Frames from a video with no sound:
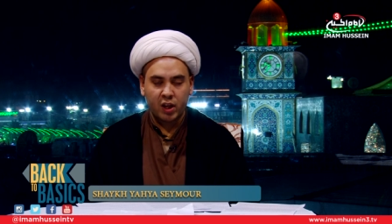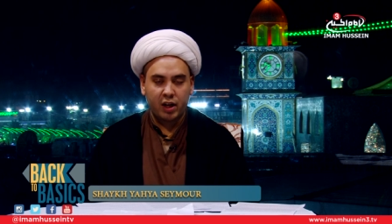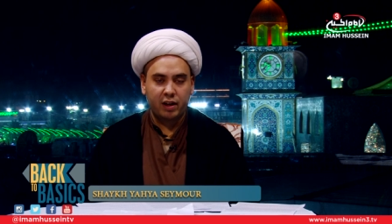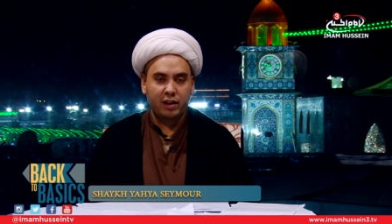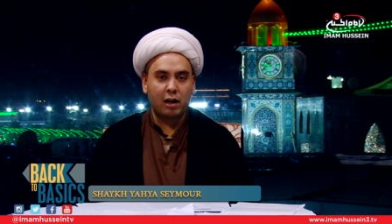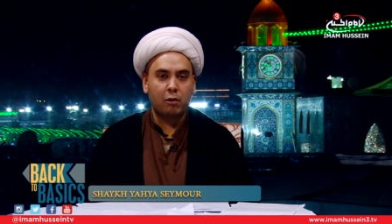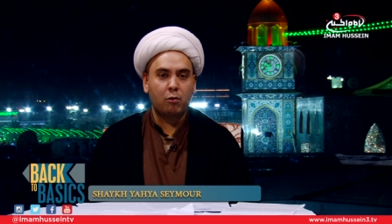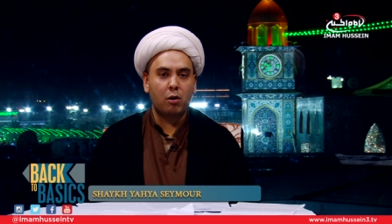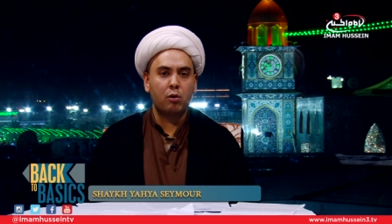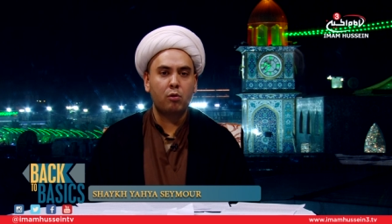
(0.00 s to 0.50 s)

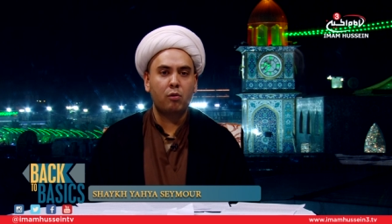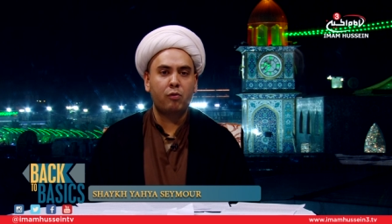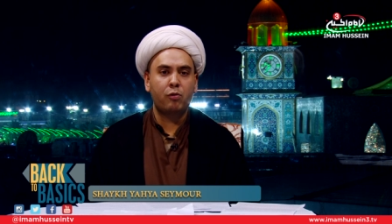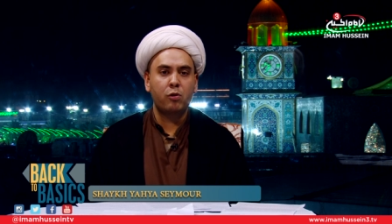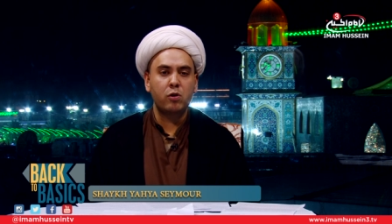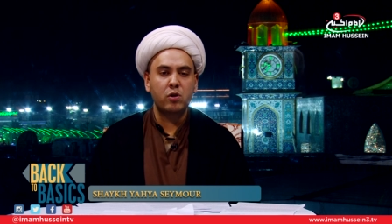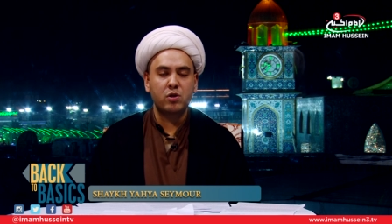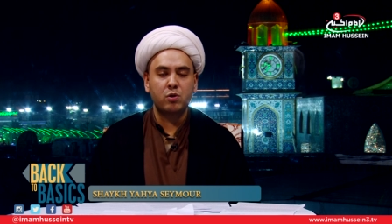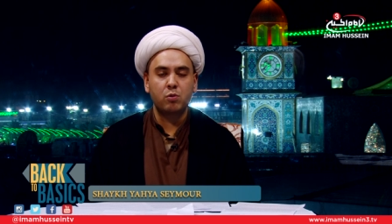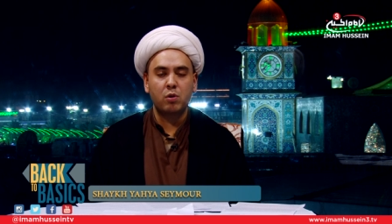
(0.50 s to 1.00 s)
Now, I
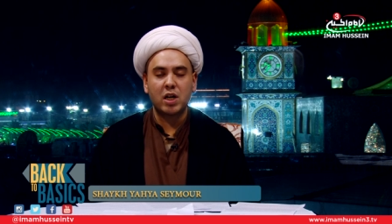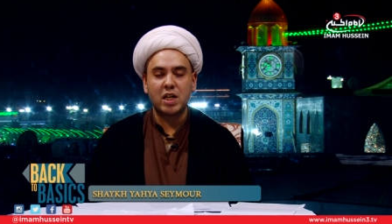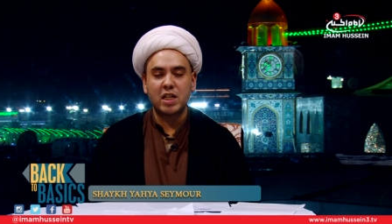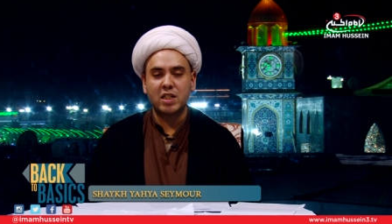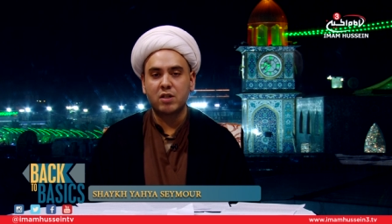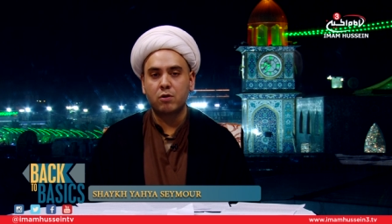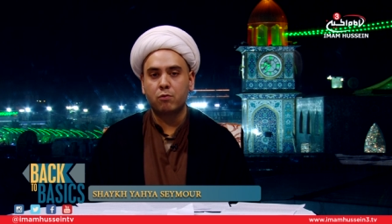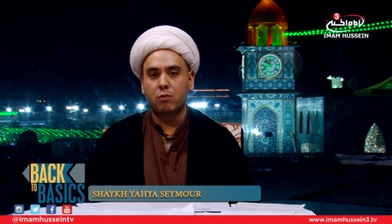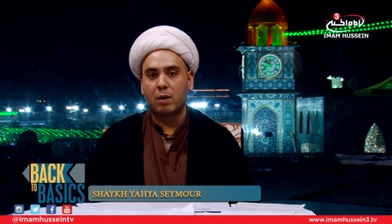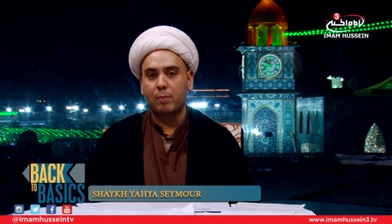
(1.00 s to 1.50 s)
refer to it
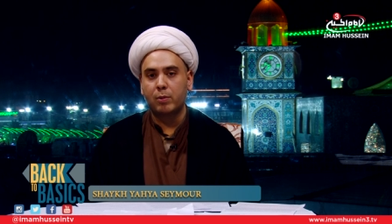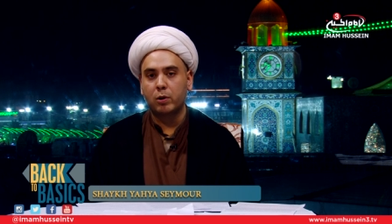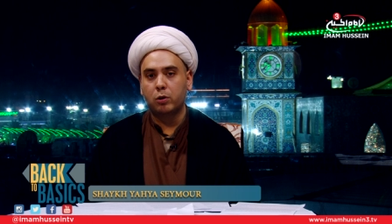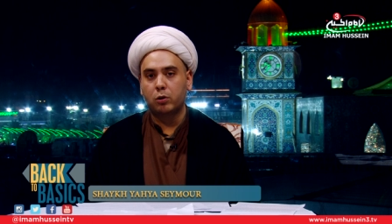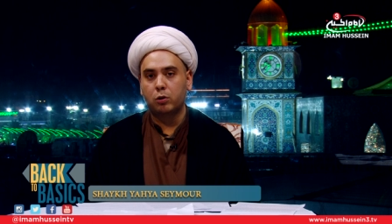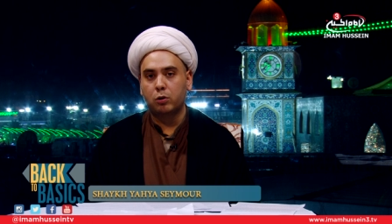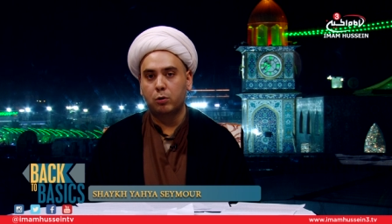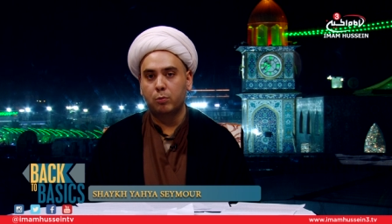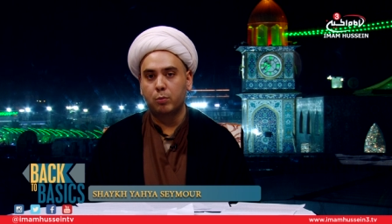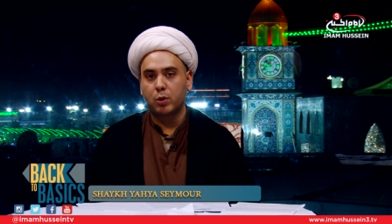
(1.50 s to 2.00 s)
as the rabbit
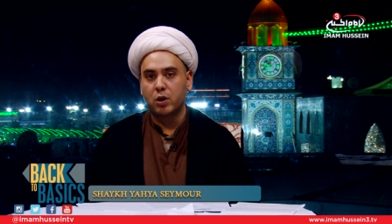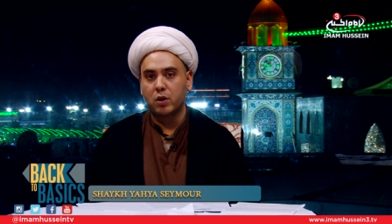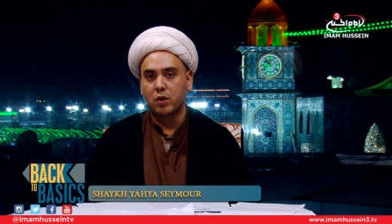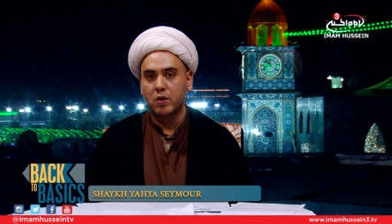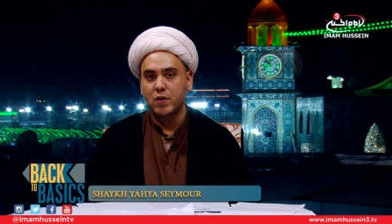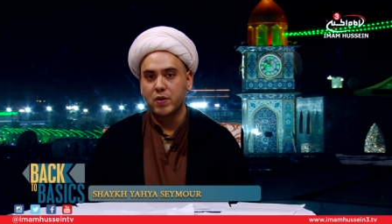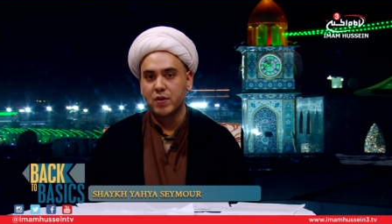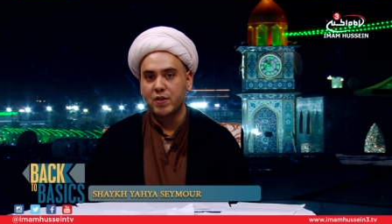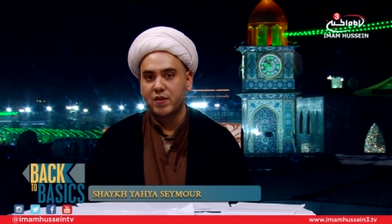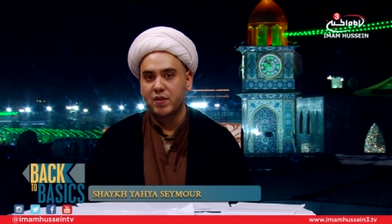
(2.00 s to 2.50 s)
hole
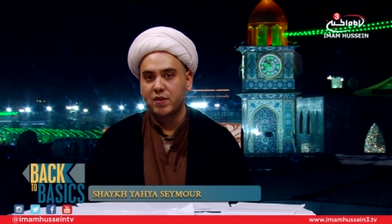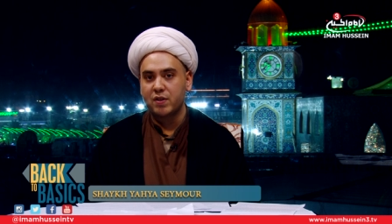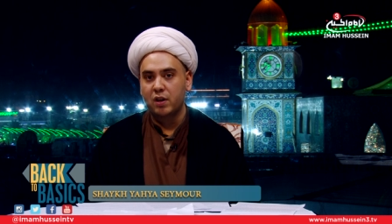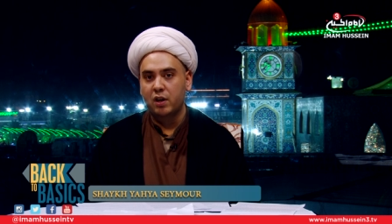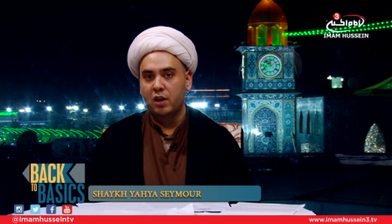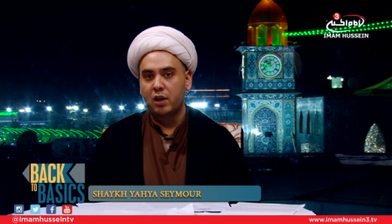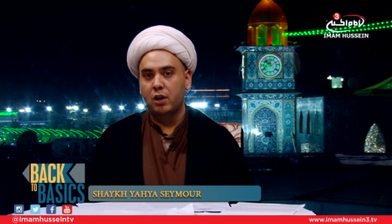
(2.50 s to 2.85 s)
because